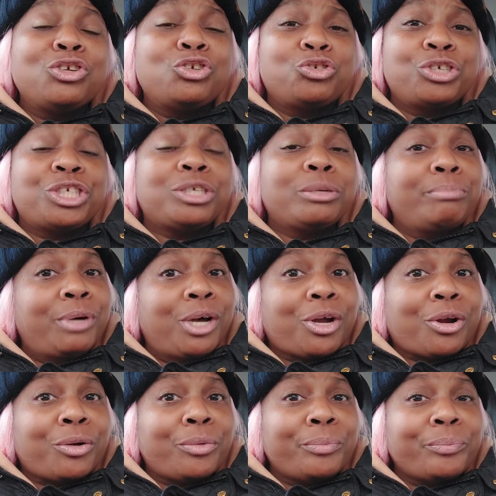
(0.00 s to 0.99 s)
Latricia
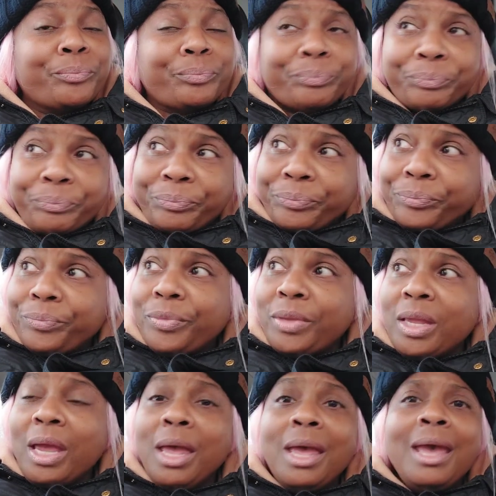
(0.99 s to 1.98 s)
Booker.
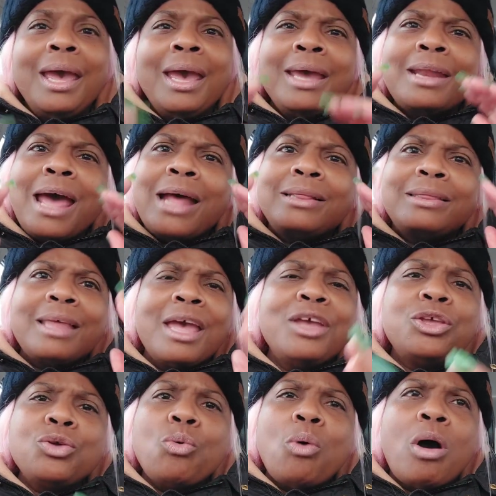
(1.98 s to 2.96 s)
And I
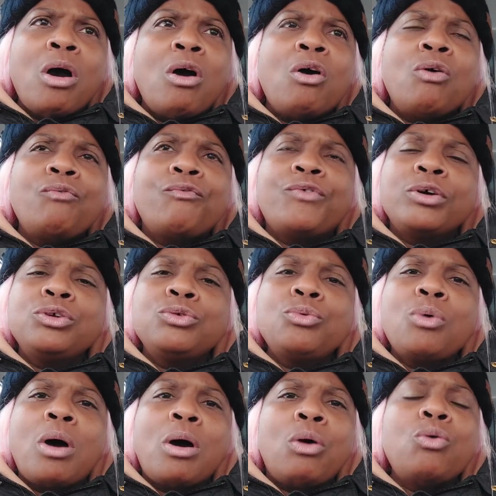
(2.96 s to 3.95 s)
thank you all for
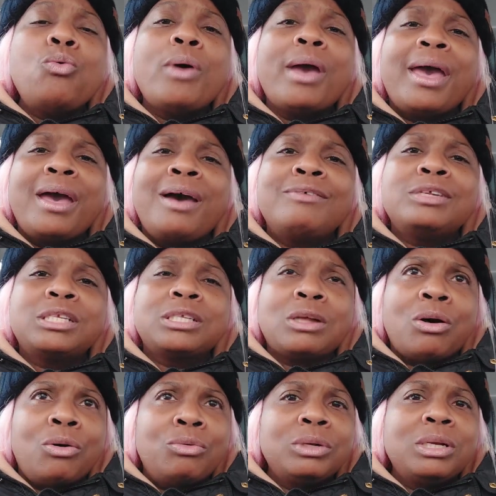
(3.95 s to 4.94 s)
you all who have
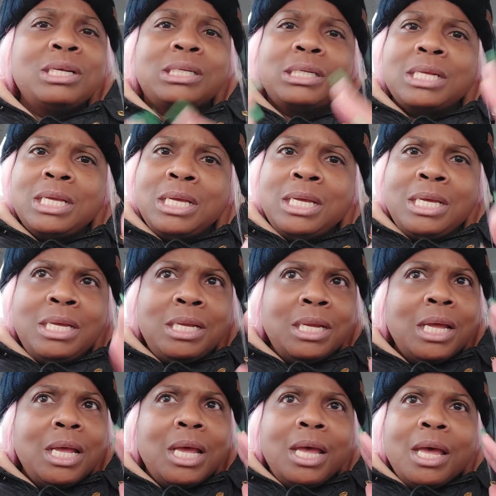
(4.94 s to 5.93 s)
sowed the seed.
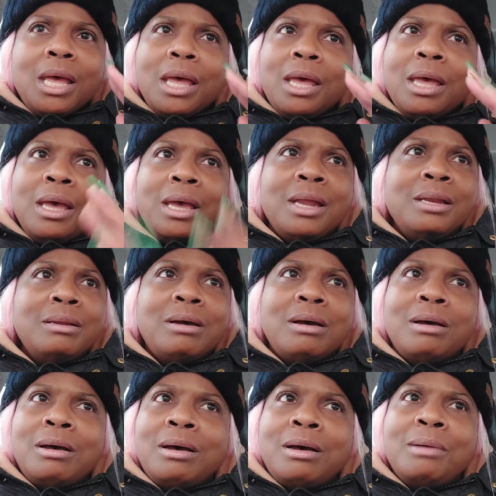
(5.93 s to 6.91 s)
And,
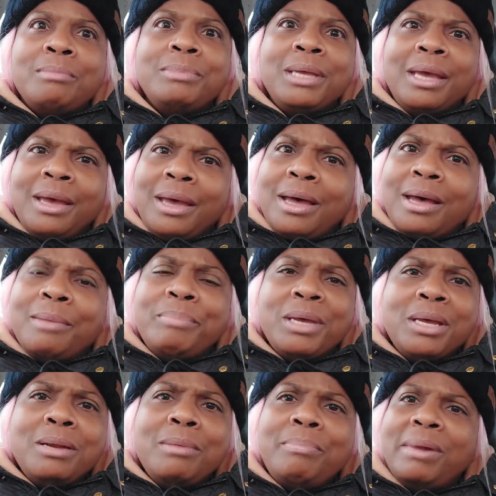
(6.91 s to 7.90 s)
um, yeah,
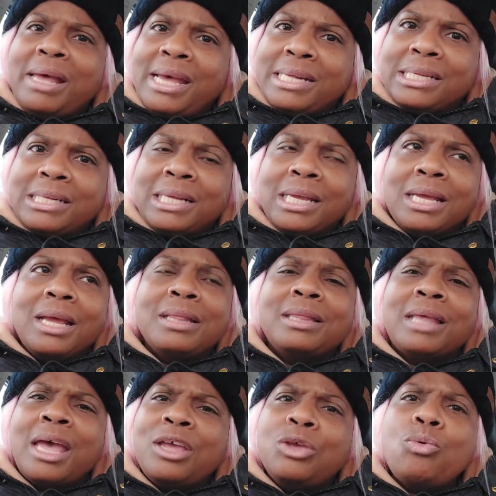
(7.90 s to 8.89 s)
been a blessing.
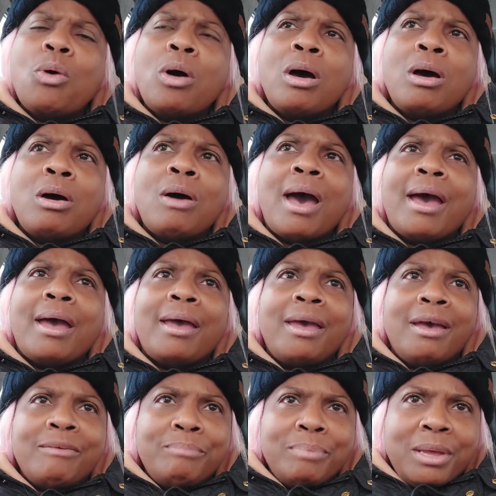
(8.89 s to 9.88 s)
Thank you all. I
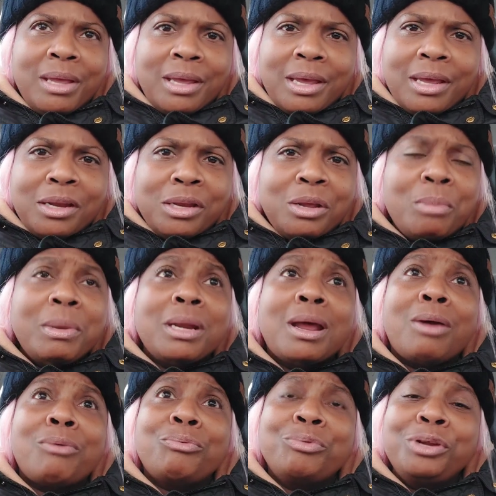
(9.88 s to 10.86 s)
have been getting them, and
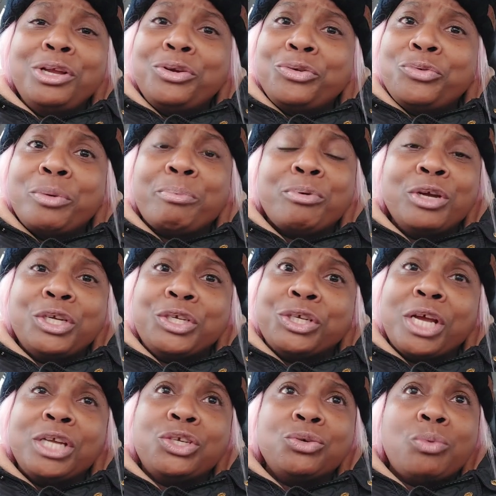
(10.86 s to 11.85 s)
I really do
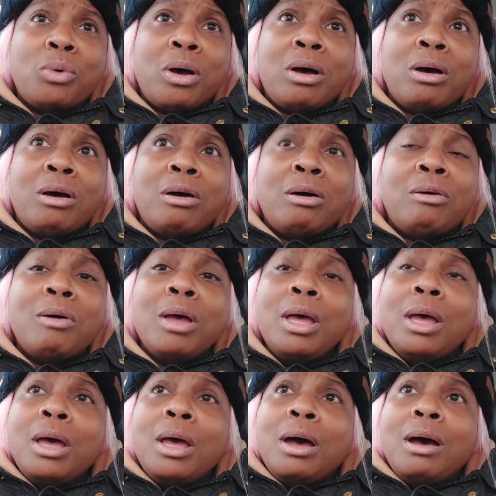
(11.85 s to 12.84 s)
appreciate you all.
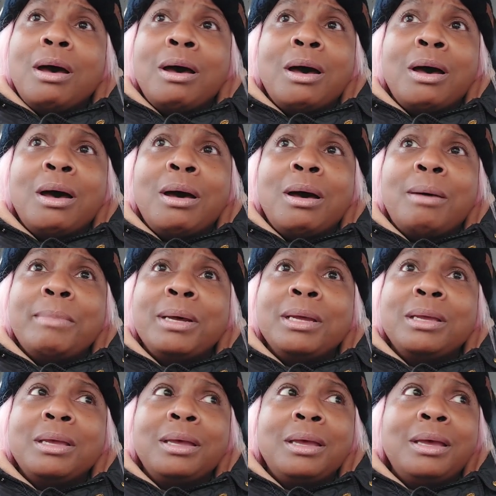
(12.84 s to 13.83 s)
Um,
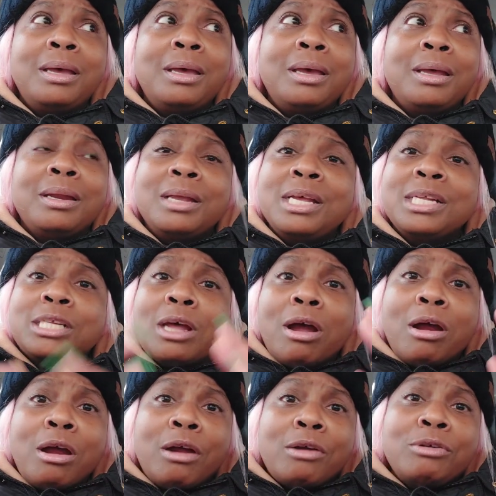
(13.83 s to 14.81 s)
again, it's an
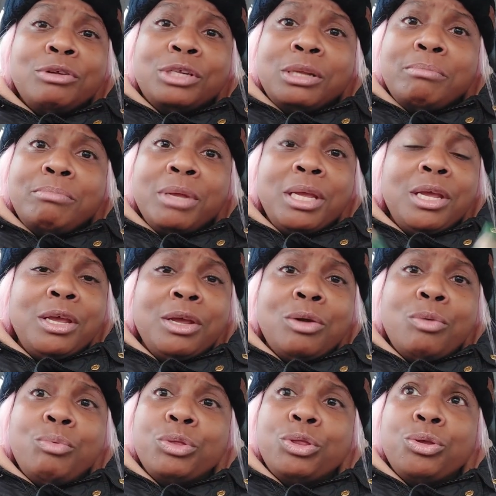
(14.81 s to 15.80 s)
honor to be
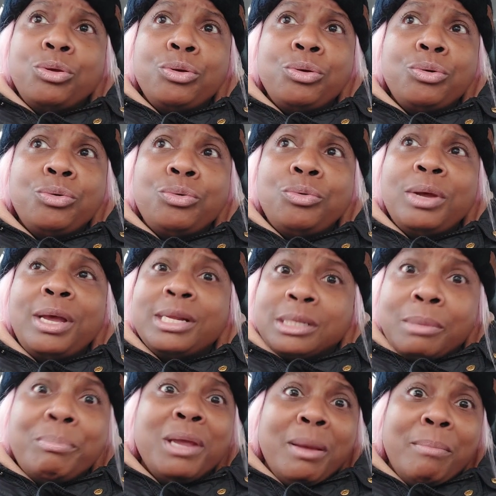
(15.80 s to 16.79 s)
here with you and
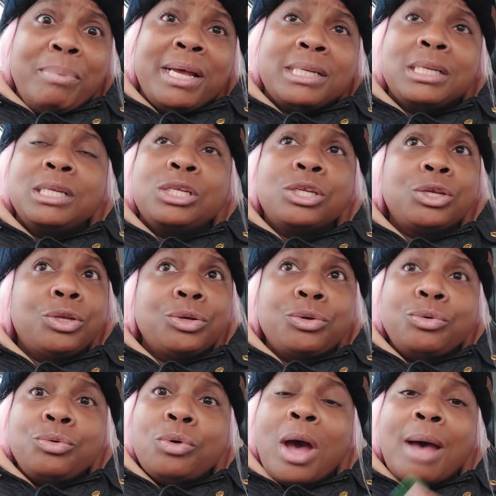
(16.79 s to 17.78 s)
to be a blessing to
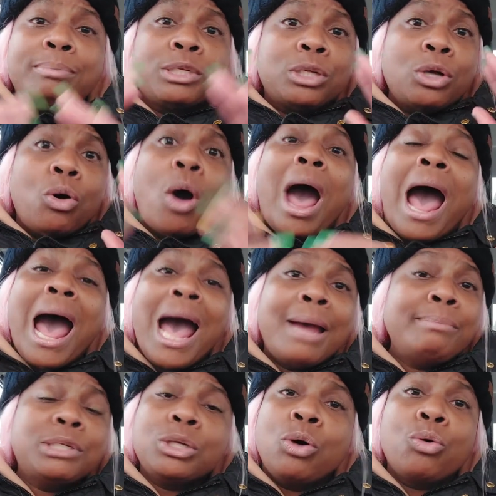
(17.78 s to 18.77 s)
you. I'm so,
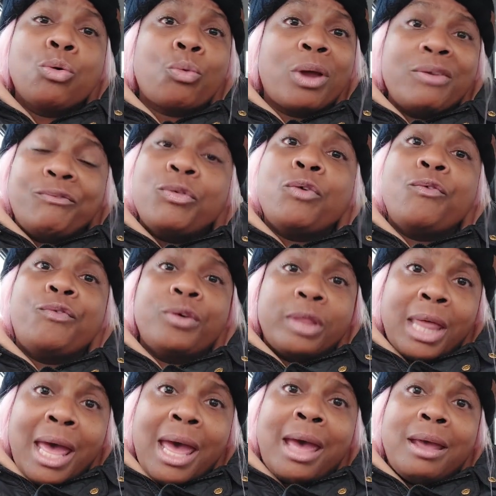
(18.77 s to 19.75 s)
I'm so grateful for
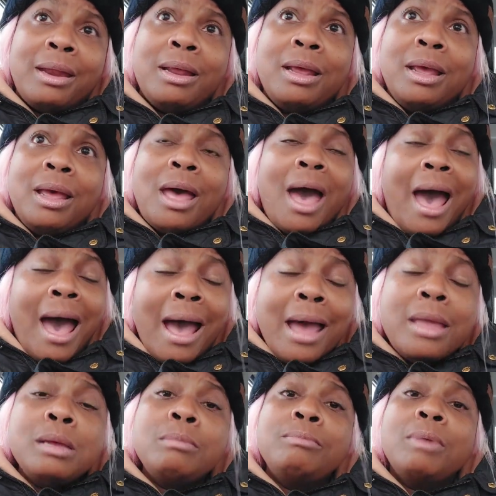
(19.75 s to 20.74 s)
that.
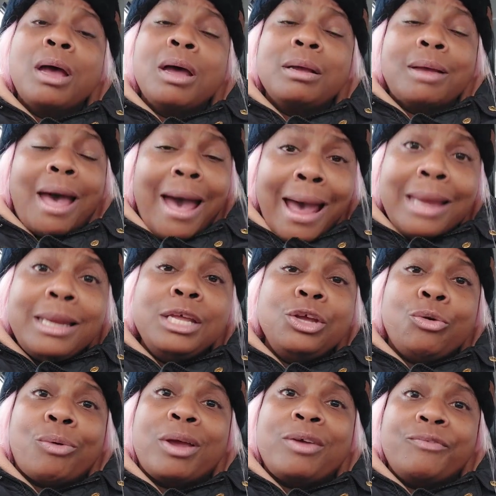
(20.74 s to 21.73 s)
I am highly
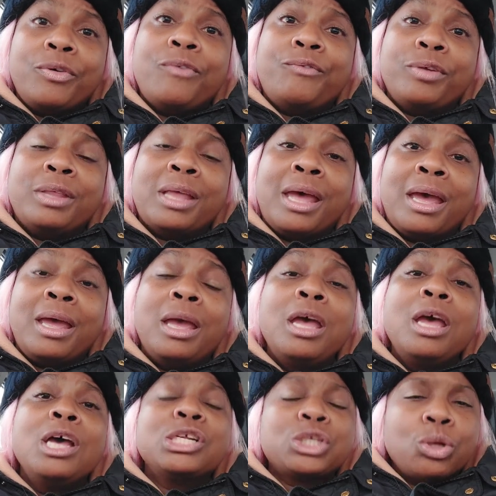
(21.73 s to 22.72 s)
grateful for that.
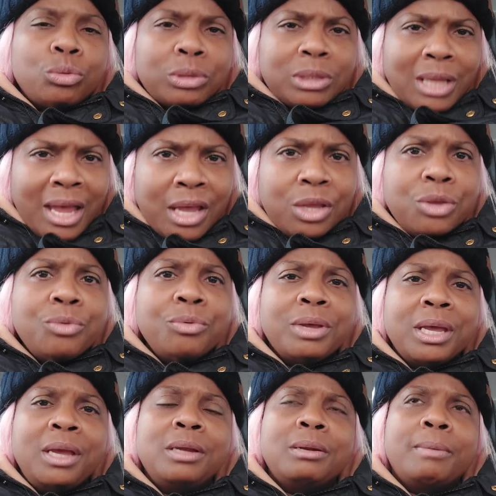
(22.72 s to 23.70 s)
So thank you,
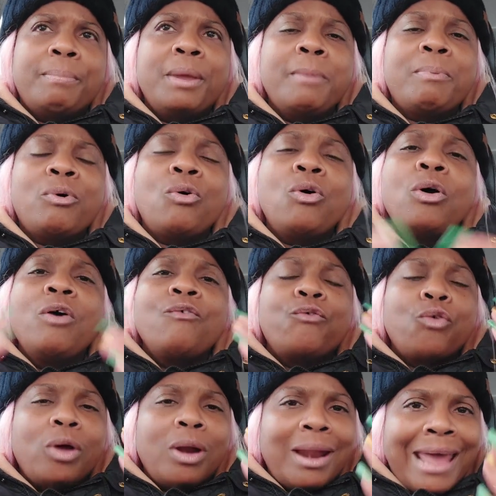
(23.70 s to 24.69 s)
Kingdom people,
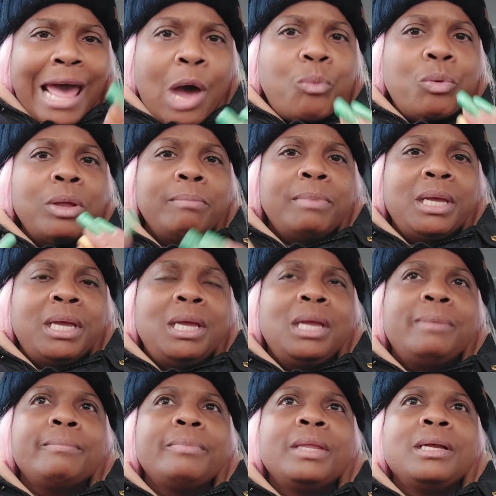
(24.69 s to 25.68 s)
for allowing
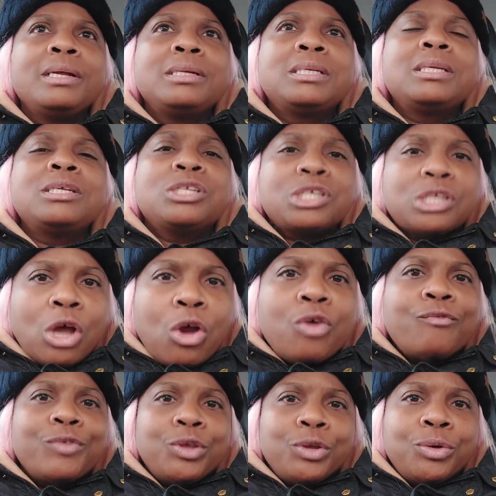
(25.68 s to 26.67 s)
me to
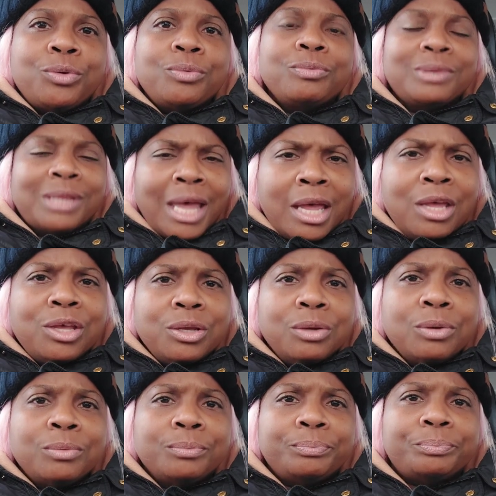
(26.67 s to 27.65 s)
serve you. Thank
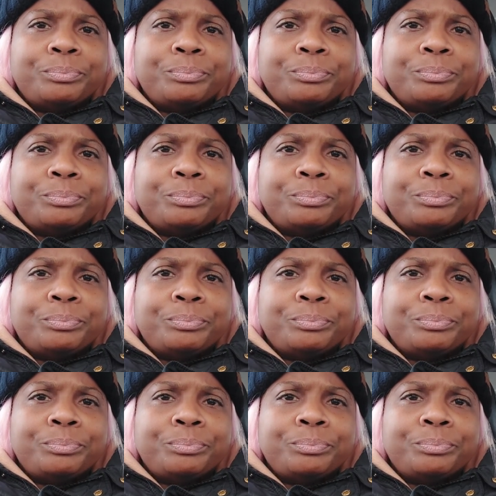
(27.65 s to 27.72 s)
you.